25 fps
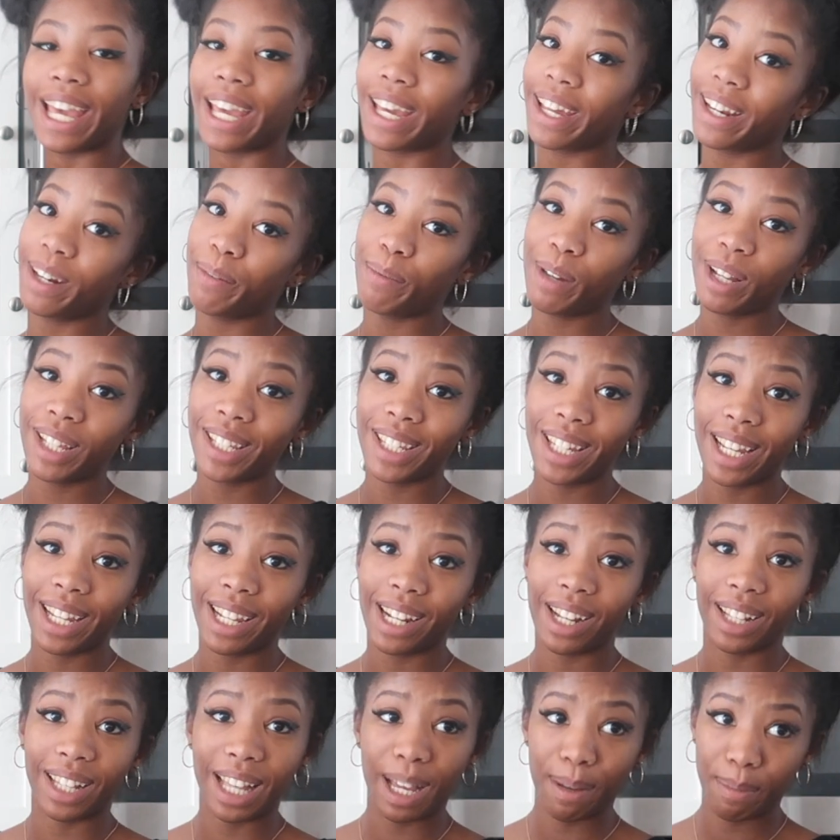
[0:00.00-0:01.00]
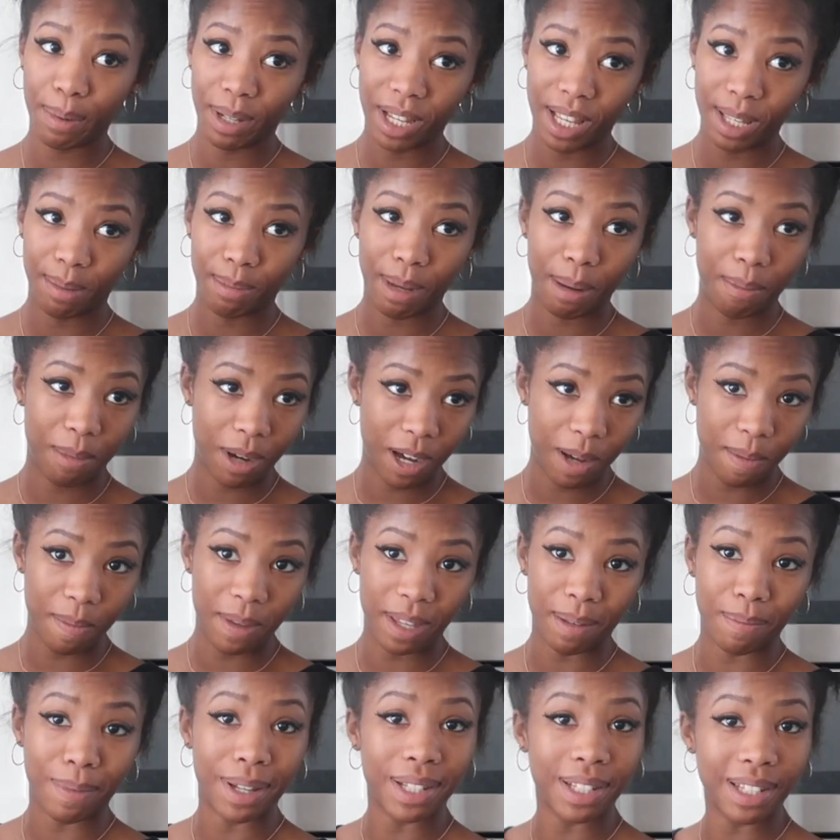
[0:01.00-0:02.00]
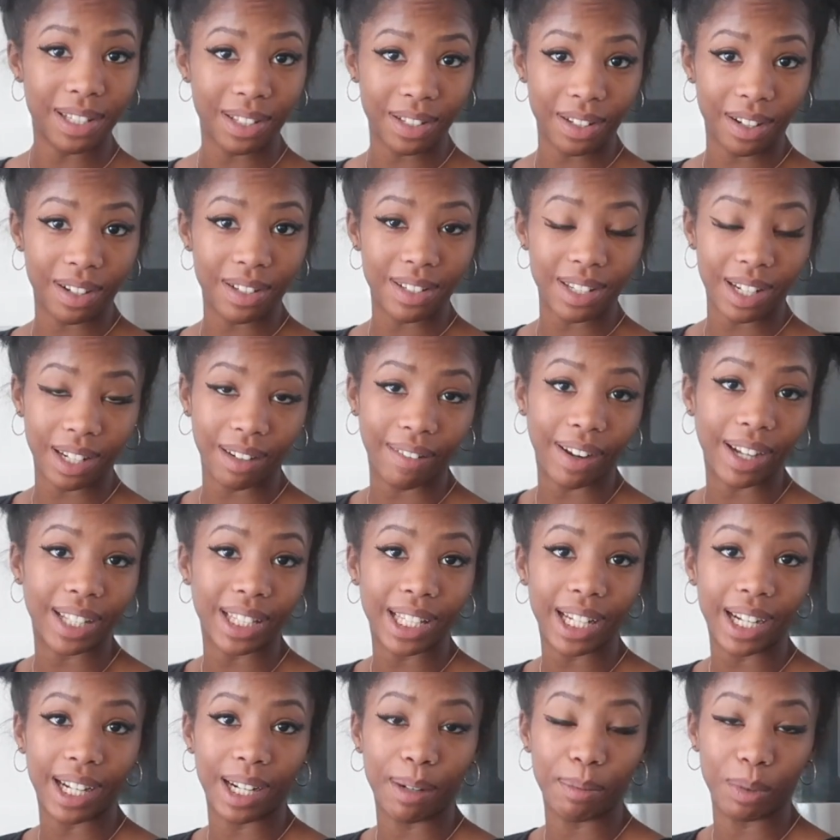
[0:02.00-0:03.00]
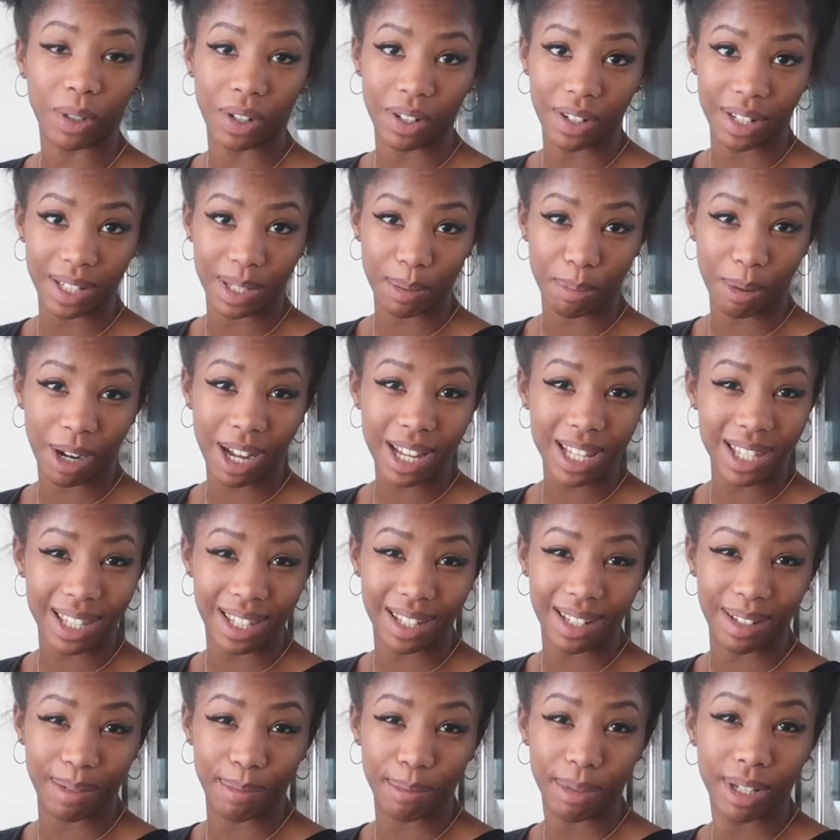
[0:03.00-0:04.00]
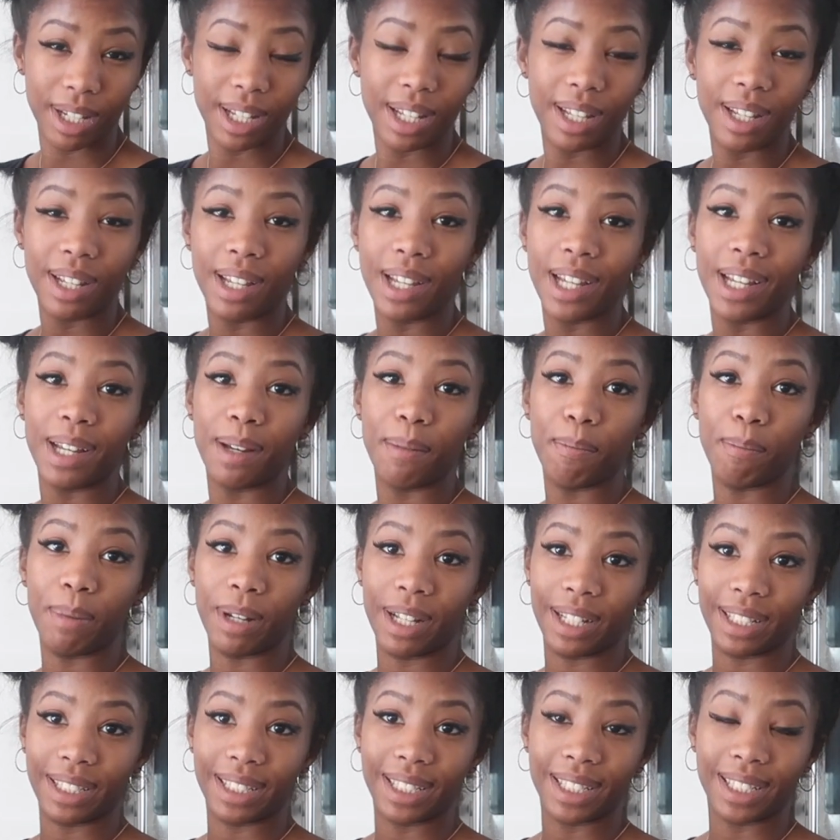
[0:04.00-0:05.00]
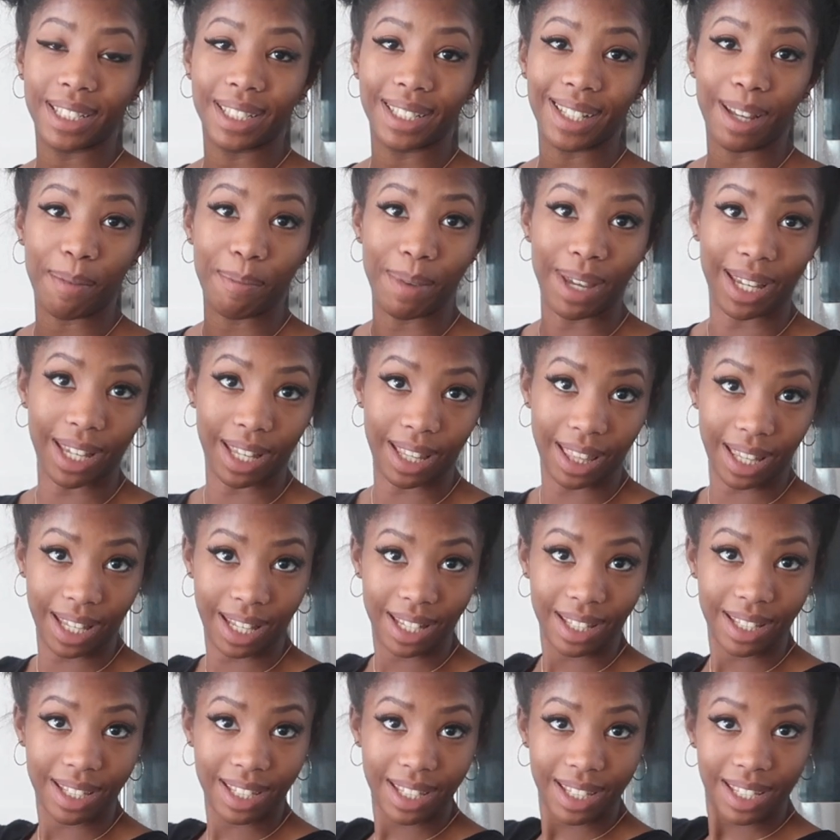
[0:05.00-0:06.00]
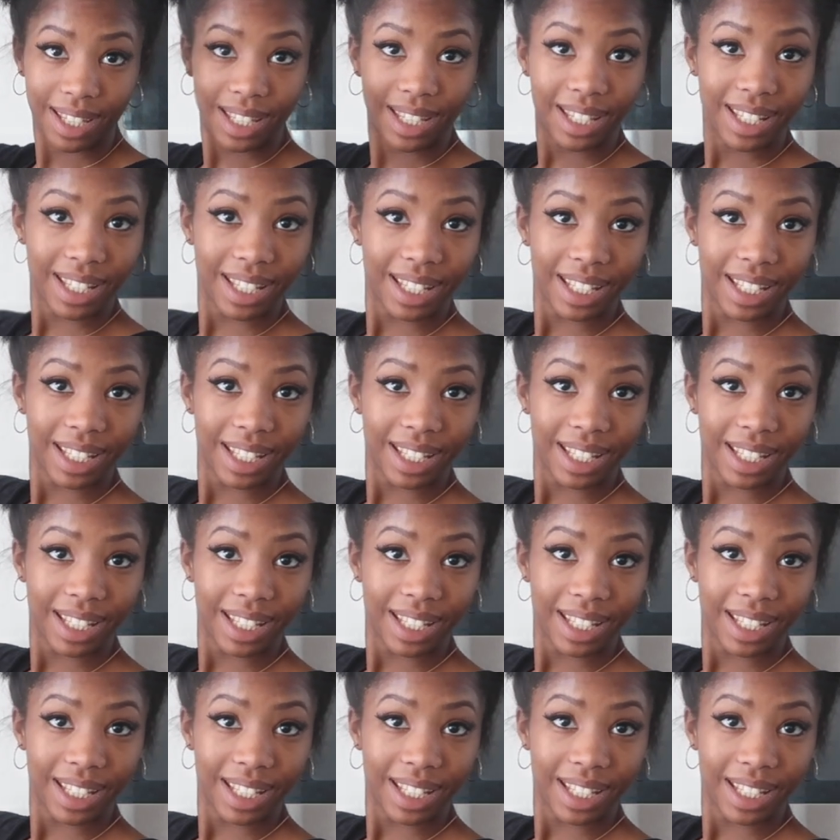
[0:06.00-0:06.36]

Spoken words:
And I'm not saying it out loud because my mom and my sister are sitting right there and I'm going to surprise them. But I'm making this.